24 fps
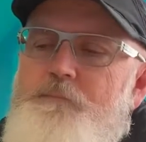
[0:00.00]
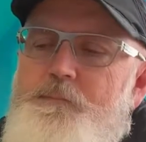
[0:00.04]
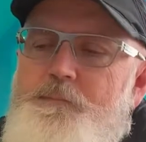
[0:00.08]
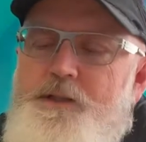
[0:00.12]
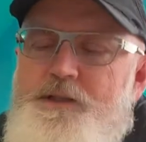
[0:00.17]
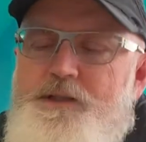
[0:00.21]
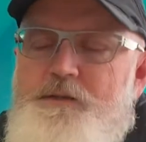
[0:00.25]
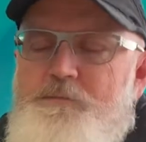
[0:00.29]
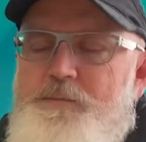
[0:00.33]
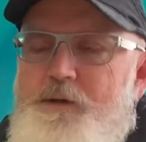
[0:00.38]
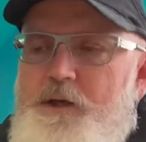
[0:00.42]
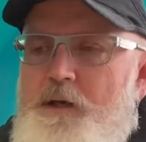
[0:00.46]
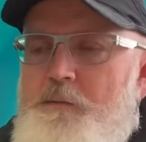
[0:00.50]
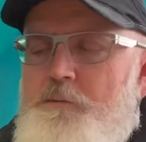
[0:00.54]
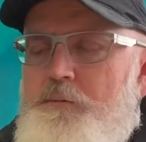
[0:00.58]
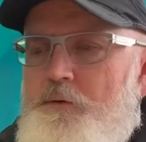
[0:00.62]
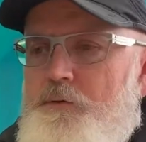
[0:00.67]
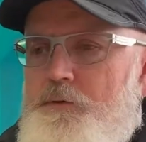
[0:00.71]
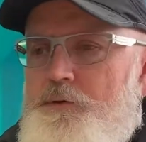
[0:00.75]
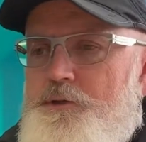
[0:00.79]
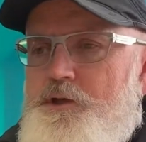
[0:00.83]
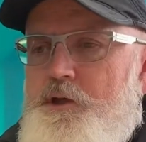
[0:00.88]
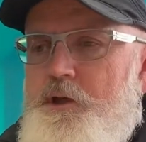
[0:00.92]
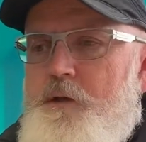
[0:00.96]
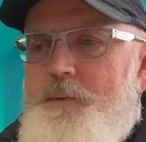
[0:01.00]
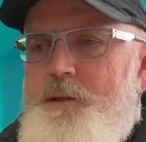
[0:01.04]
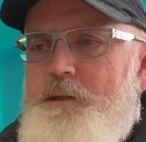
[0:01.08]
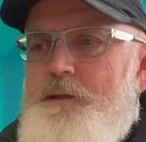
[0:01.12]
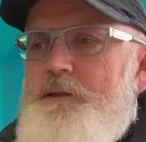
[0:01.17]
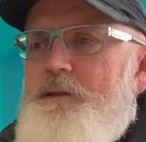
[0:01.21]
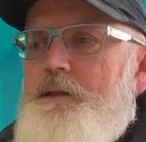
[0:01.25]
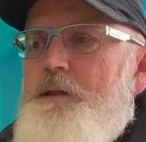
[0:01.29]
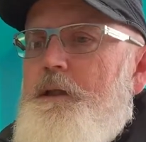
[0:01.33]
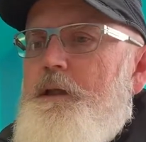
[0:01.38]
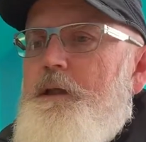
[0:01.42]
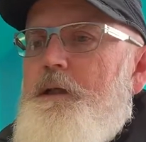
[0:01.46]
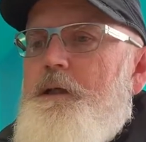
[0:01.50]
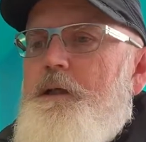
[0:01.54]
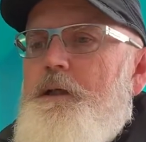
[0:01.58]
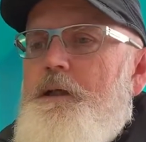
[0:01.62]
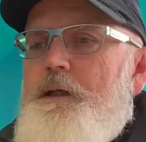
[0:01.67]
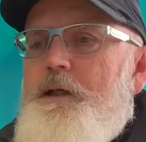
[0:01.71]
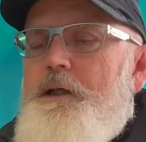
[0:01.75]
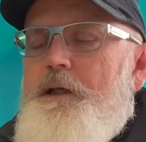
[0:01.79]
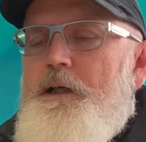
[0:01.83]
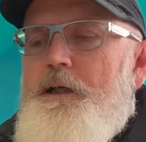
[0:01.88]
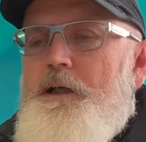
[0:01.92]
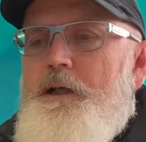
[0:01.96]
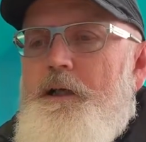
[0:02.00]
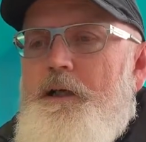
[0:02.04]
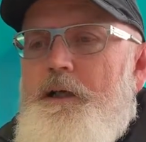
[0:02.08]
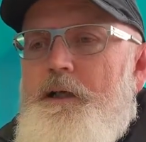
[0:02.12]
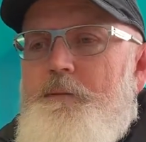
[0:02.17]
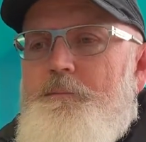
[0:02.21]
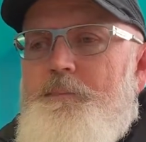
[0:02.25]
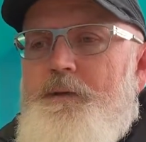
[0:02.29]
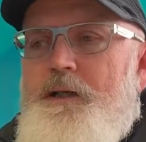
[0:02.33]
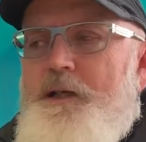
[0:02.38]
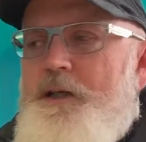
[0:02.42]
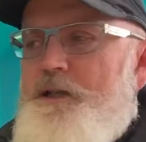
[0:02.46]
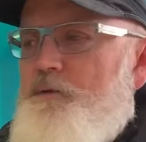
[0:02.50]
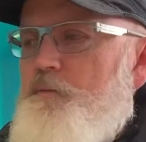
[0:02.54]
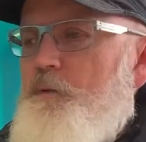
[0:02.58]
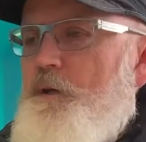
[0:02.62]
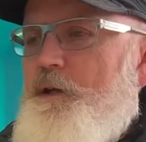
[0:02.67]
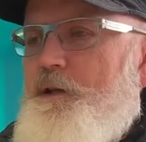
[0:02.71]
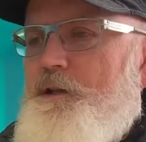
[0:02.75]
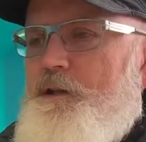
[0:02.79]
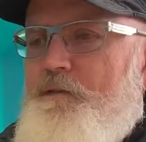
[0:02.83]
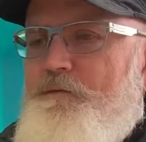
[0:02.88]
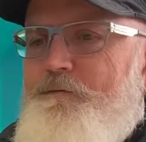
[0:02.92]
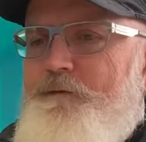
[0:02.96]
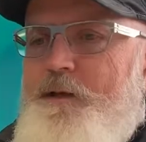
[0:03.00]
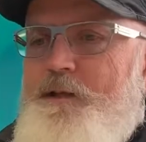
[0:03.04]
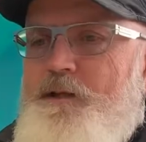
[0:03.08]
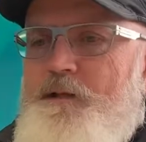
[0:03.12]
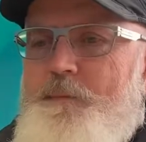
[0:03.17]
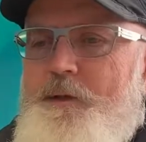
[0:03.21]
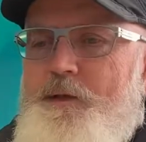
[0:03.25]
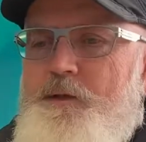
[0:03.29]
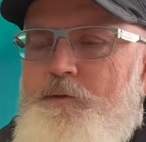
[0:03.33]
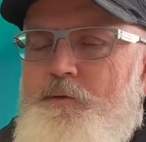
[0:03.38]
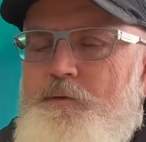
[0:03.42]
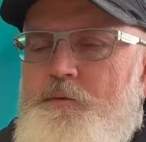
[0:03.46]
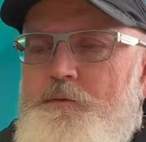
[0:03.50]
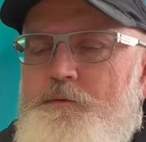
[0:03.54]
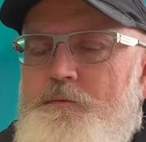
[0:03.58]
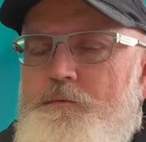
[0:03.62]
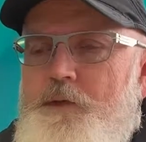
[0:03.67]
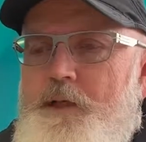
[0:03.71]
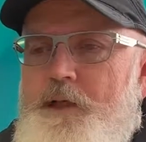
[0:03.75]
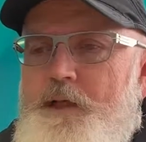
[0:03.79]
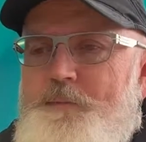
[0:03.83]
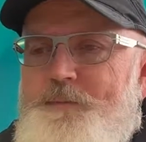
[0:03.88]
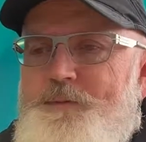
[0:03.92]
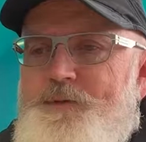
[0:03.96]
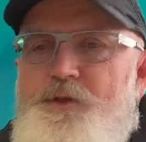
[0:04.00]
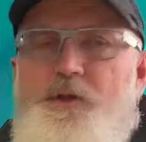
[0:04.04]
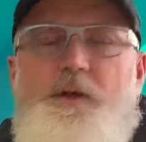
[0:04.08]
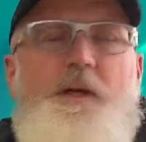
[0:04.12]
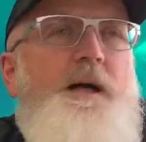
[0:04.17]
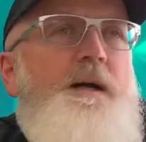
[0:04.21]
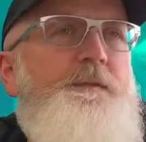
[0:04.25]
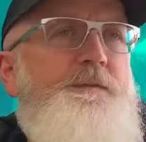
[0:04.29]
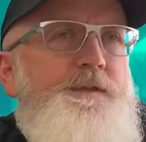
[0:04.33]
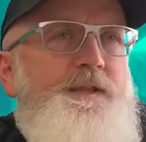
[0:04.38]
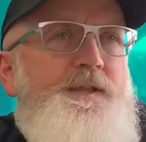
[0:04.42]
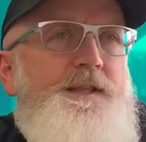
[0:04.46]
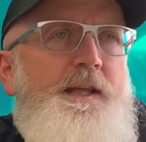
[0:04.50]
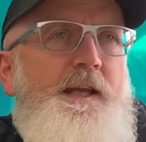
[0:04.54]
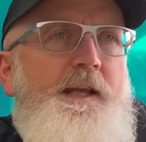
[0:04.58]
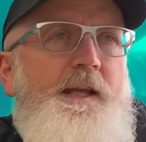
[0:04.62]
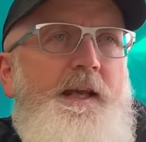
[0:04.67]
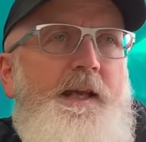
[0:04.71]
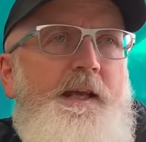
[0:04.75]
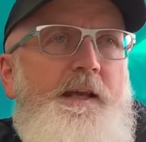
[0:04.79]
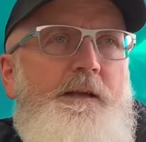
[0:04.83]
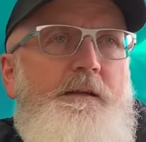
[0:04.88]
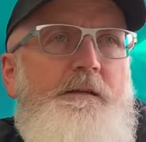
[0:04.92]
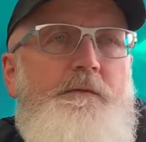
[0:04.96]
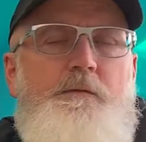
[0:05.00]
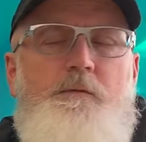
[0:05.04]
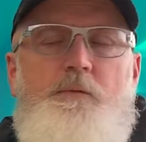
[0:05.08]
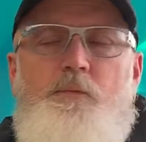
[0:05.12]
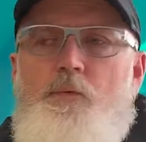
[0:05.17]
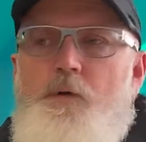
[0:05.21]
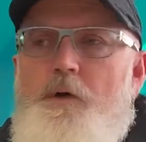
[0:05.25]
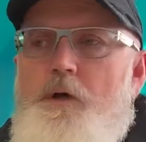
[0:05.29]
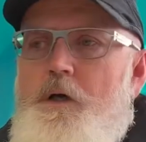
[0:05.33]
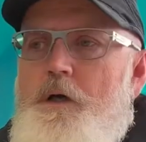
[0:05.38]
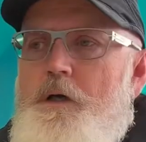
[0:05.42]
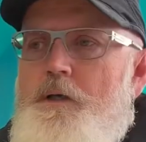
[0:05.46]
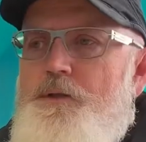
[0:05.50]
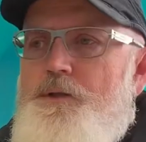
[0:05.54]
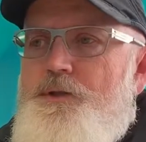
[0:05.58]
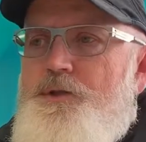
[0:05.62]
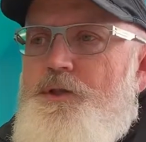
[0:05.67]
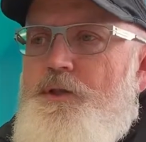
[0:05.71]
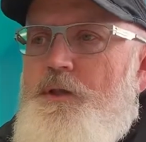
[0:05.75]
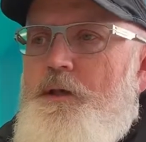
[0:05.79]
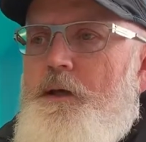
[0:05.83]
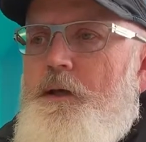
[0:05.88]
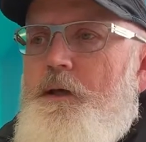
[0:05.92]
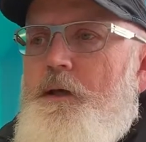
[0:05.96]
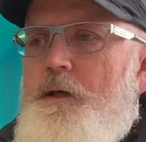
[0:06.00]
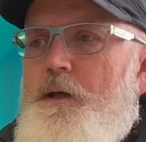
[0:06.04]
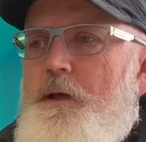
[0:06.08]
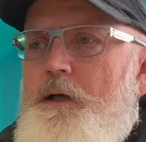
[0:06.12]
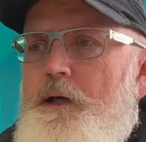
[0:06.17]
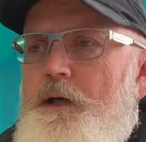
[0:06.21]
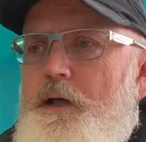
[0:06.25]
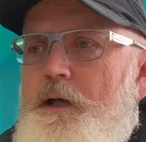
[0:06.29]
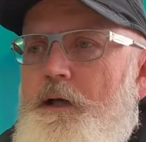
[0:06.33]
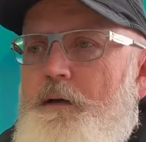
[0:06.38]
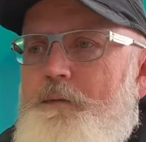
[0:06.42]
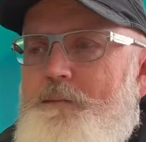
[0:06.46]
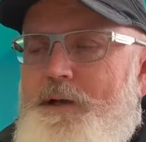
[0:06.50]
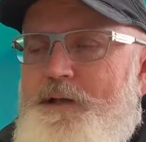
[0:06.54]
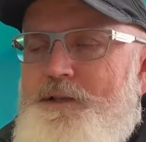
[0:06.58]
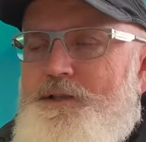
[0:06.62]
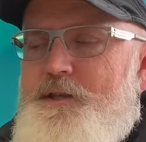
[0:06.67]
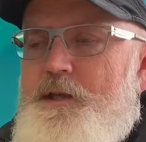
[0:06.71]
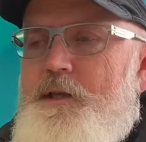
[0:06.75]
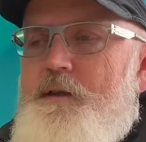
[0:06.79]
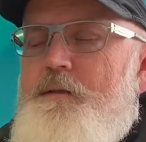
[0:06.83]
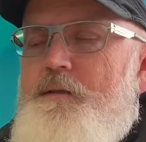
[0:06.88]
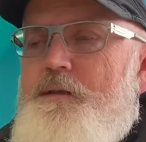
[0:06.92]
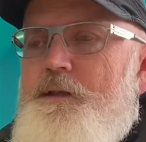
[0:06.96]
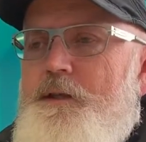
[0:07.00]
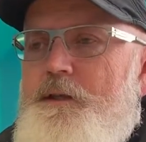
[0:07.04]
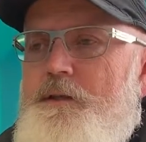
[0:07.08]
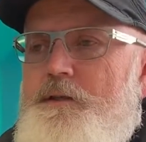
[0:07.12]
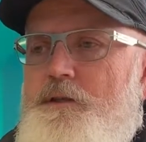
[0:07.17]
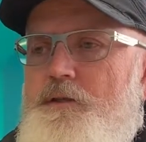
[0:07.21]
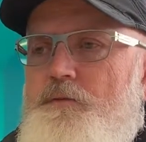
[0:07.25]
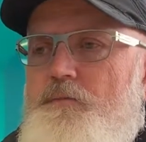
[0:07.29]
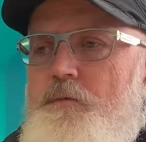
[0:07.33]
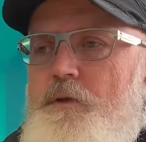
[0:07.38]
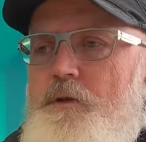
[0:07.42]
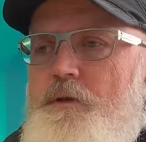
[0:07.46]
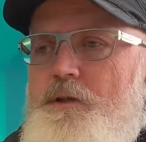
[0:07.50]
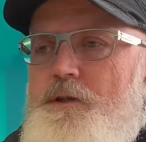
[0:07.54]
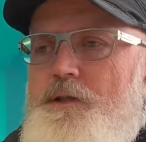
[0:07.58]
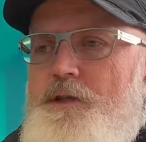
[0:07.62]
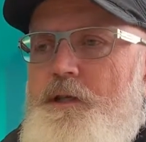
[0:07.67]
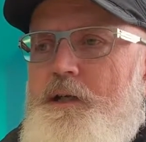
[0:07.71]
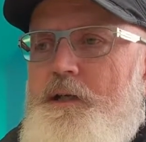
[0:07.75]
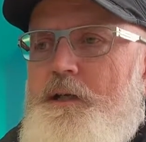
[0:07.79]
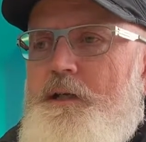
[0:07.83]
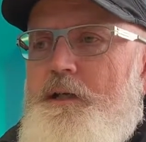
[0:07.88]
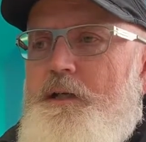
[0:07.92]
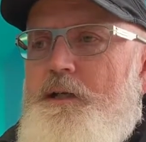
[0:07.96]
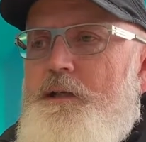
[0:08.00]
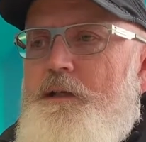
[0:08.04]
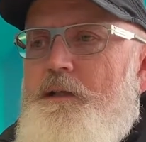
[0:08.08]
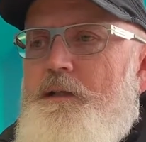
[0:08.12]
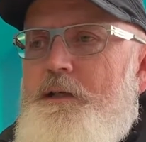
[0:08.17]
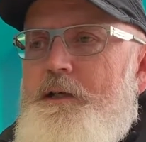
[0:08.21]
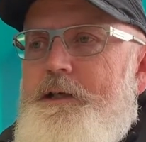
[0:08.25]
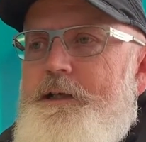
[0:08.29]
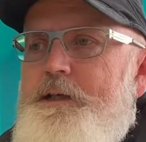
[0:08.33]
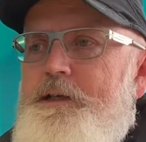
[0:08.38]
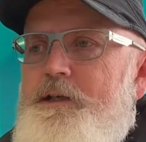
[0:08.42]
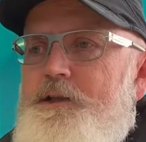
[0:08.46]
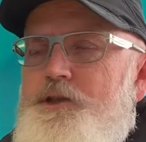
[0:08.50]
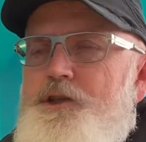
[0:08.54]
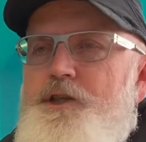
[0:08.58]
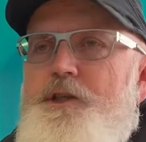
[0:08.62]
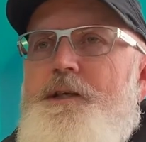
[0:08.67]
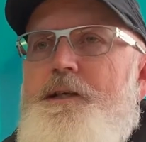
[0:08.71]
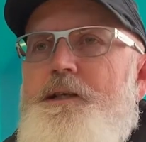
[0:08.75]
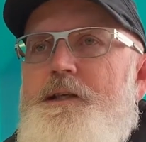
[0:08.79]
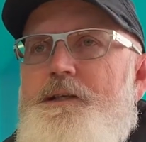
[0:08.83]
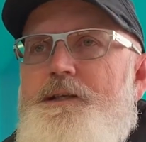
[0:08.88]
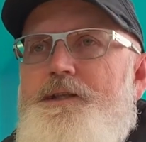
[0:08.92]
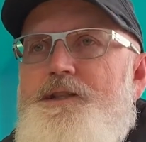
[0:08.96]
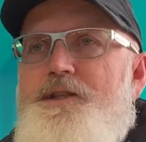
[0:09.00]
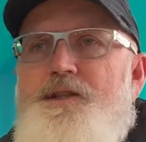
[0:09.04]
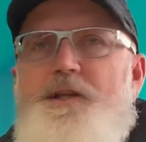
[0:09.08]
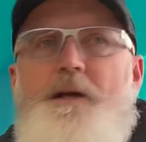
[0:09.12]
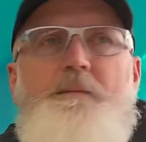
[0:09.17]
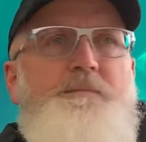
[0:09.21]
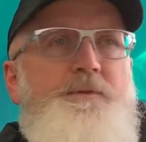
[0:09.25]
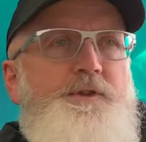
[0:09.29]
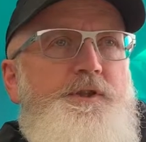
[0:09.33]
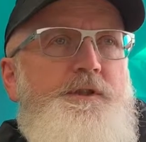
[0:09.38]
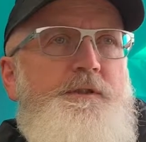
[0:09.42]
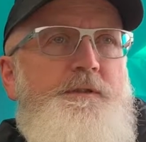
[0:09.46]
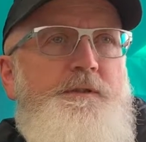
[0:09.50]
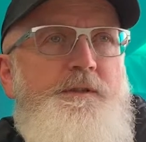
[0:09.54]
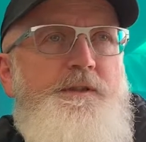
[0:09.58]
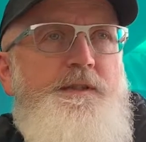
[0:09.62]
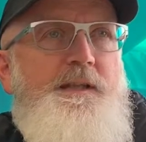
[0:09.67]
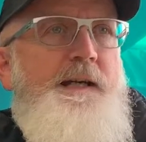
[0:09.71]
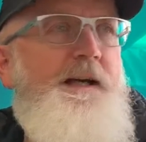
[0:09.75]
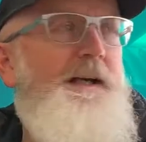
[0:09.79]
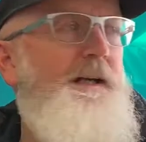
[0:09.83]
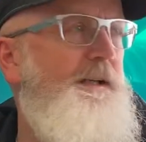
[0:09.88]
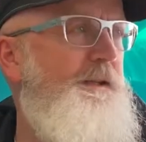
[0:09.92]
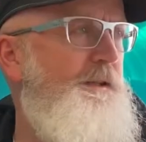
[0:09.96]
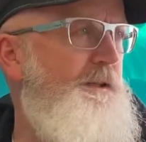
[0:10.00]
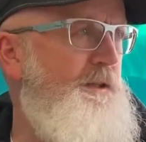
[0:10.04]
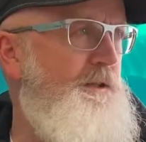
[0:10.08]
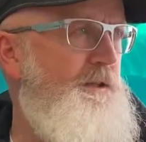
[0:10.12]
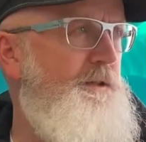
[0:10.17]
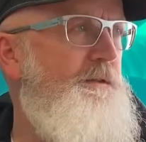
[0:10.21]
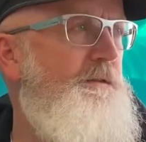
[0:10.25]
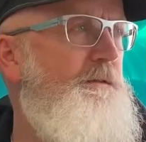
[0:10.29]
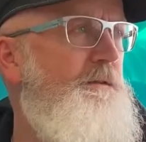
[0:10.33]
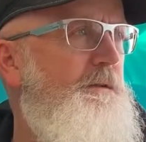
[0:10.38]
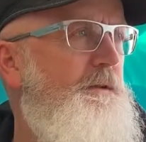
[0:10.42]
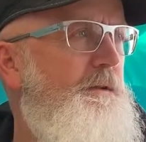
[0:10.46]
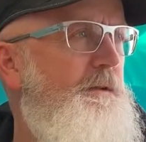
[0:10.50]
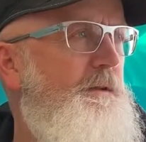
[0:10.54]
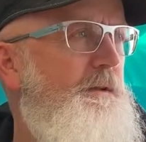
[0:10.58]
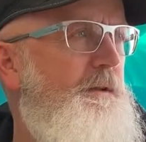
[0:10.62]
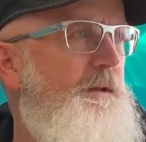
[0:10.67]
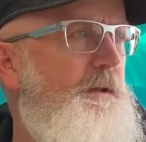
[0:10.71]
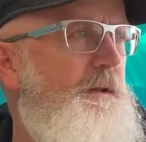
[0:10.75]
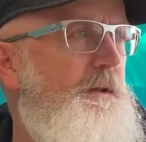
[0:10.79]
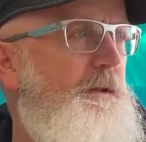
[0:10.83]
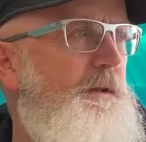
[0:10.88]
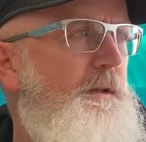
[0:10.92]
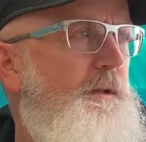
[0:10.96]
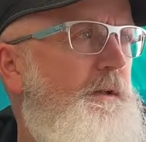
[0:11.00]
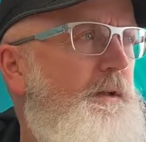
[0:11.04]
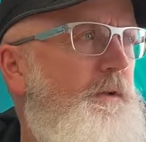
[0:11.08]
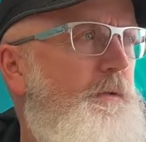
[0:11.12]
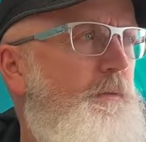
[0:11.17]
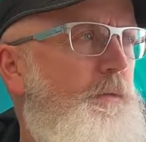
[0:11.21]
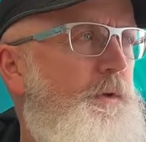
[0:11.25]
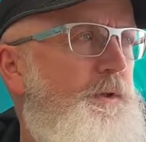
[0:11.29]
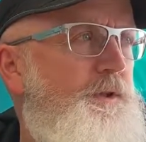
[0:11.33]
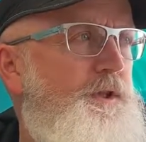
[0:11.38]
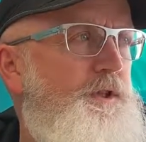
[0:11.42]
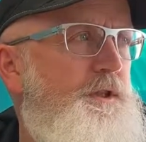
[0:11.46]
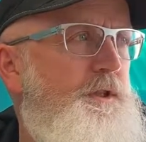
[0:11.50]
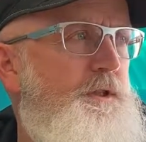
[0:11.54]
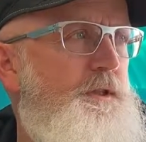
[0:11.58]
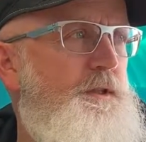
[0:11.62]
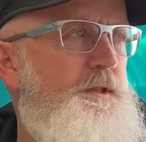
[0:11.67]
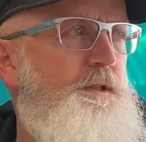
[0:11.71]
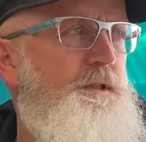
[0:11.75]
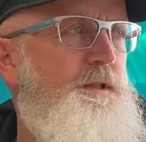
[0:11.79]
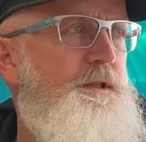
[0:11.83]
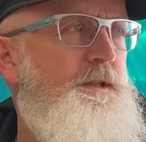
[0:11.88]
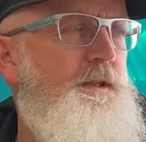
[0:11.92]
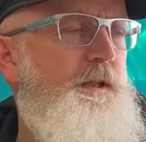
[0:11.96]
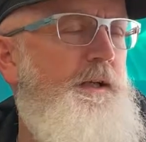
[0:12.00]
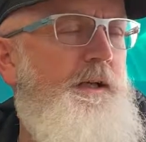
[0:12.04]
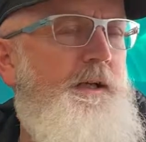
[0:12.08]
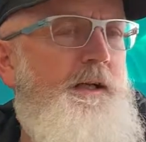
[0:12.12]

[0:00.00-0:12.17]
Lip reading: It's a pretty broad topic, but I guess one of the fundamental drivers they had was, amongst other things, was a energy consumption target, which is